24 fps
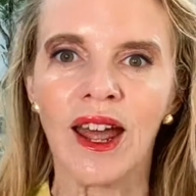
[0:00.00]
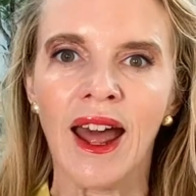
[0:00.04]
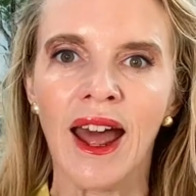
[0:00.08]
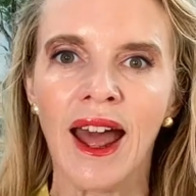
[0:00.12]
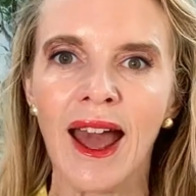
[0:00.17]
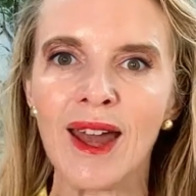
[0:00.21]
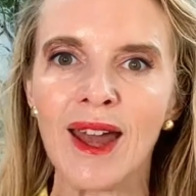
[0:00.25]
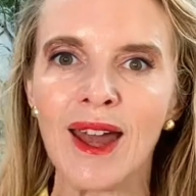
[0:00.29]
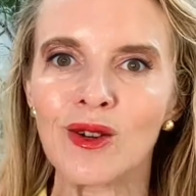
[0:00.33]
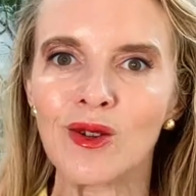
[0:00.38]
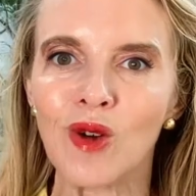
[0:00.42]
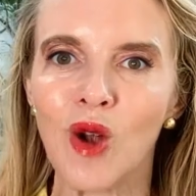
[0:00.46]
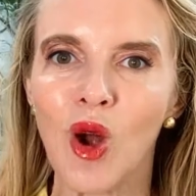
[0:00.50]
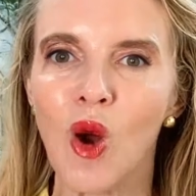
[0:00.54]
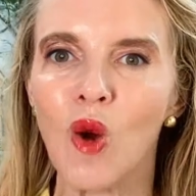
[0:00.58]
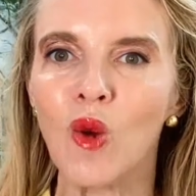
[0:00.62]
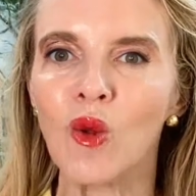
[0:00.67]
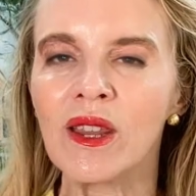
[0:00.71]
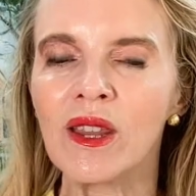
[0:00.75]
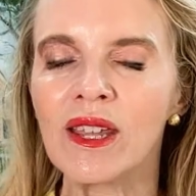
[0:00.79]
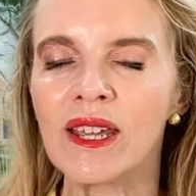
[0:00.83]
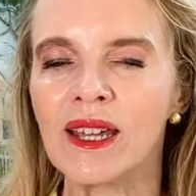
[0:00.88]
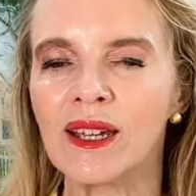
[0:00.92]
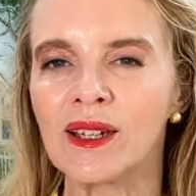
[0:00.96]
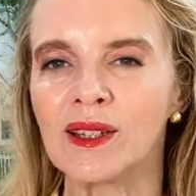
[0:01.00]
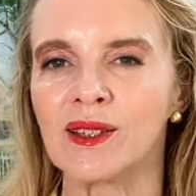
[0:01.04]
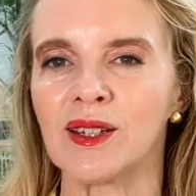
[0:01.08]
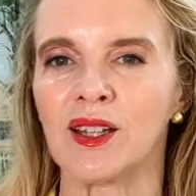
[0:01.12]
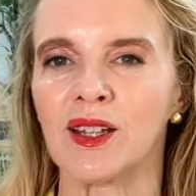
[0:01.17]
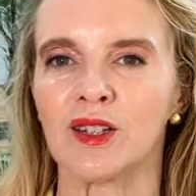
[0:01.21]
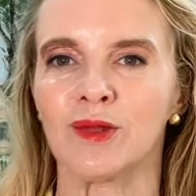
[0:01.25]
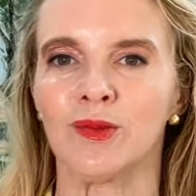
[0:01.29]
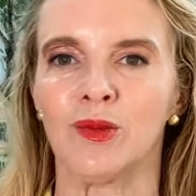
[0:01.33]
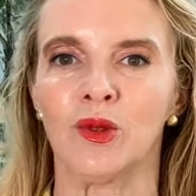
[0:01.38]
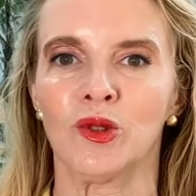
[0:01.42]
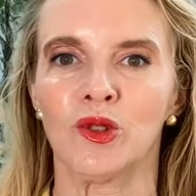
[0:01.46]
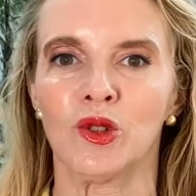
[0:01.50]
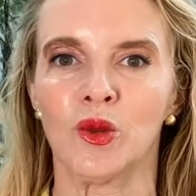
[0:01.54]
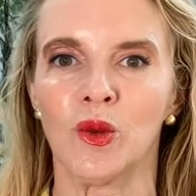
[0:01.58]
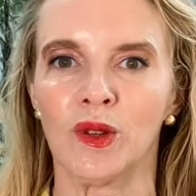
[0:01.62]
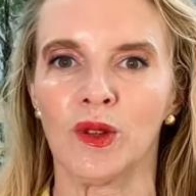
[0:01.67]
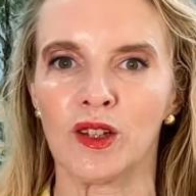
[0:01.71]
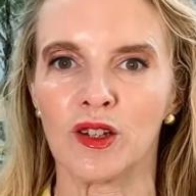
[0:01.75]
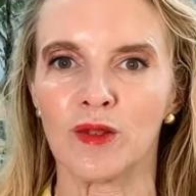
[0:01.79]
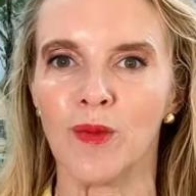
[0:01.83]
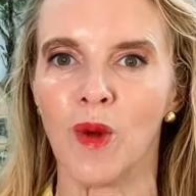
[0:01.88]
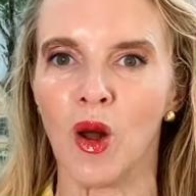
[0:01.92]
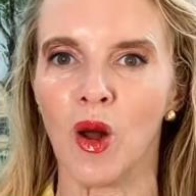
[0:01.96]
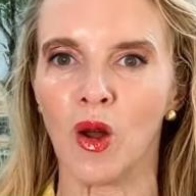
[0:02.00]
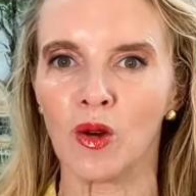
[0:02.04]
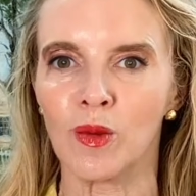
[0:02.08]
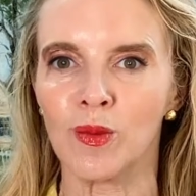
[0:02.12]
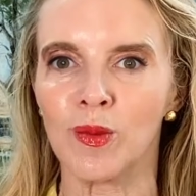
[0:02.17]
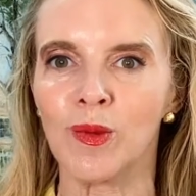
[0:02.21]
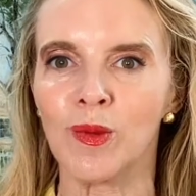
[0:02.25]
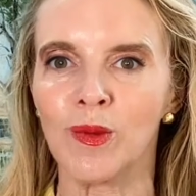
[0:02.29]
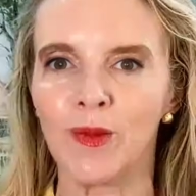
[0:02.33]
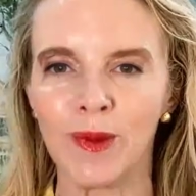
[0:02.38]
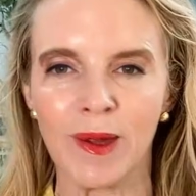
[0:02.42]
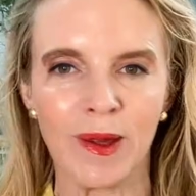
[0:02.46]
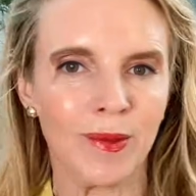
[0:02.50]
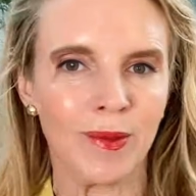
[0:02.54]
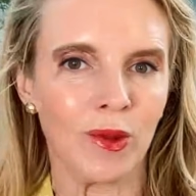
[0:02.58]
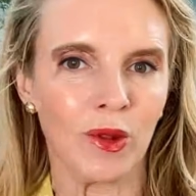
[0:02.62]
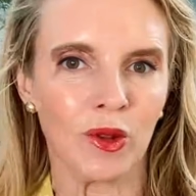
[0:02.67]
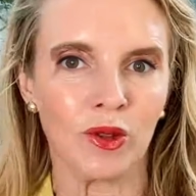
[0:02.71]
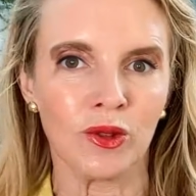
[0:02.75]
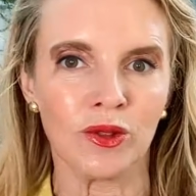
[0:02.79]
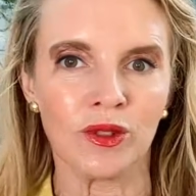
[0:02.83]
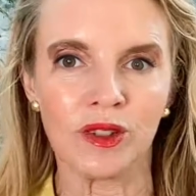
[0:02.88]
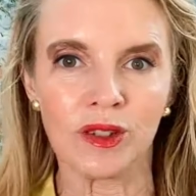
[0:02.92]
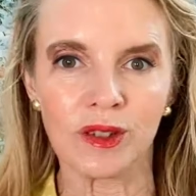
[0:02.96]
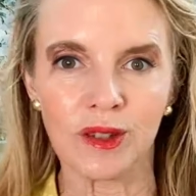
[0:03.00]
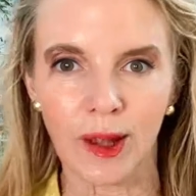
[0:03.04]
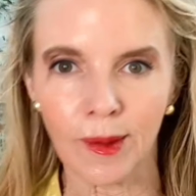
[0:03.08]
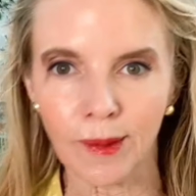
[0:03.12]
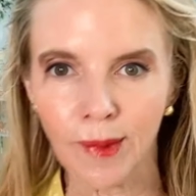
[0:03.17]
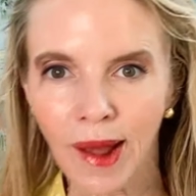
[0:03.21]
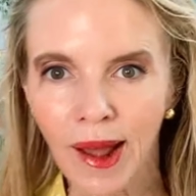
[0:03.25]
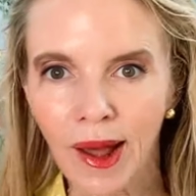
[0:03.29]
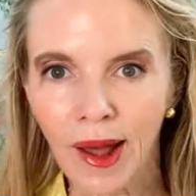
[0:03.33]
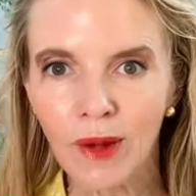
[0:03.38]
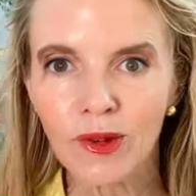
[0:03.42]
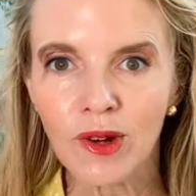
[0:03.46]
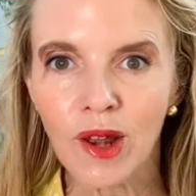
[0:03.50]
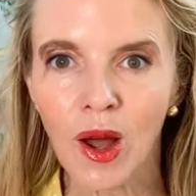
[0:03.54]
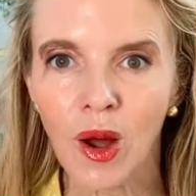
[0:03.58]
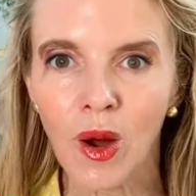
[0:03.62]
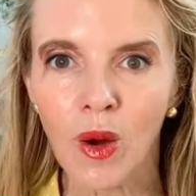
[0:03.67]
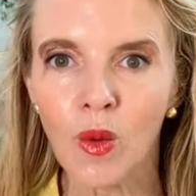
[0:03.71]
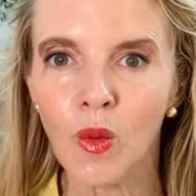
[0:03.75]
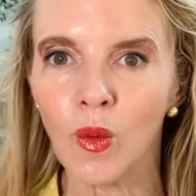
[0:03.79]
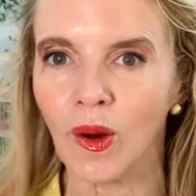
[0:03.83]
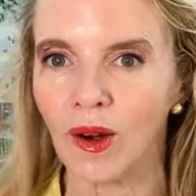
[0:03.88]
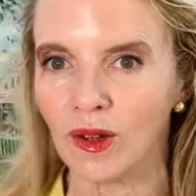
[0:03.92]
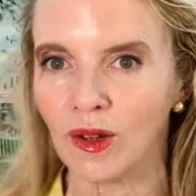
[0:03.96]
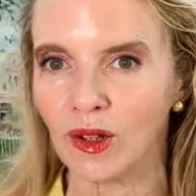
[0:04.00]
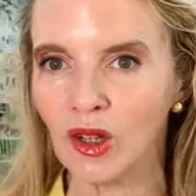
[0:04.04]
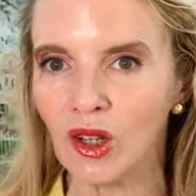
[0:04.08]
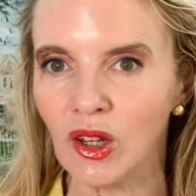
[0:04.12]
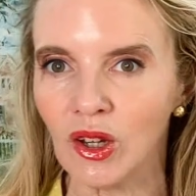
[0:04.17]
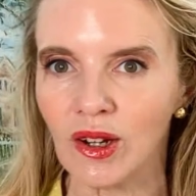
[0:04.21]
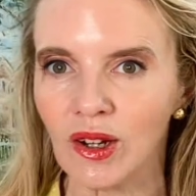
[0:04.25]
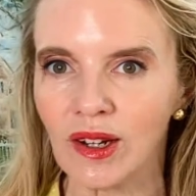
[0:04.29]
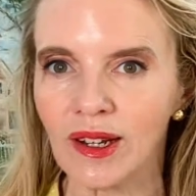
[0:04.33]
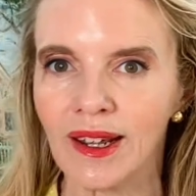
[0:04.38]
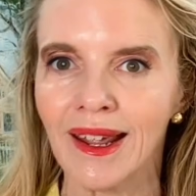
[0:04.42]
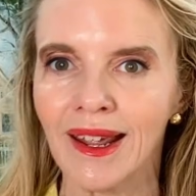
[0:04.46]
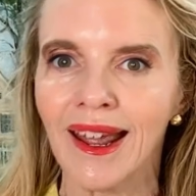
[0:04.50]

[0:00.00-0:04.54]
and are only accessible to a small group of people who somehow know where to look.